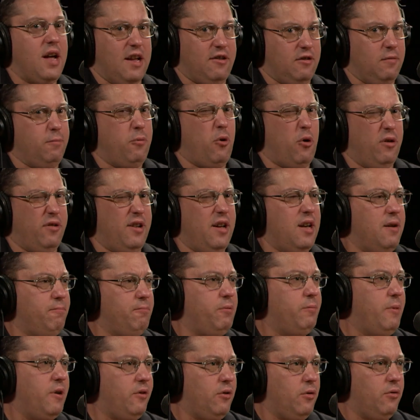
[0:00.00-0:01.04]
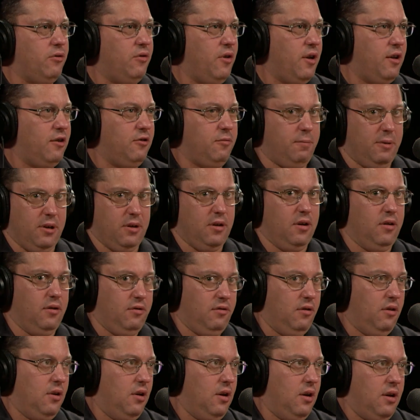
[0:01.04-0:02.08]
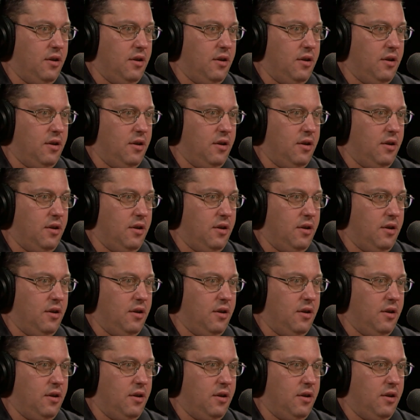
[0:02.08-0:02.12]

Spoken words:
it's important to implement those things because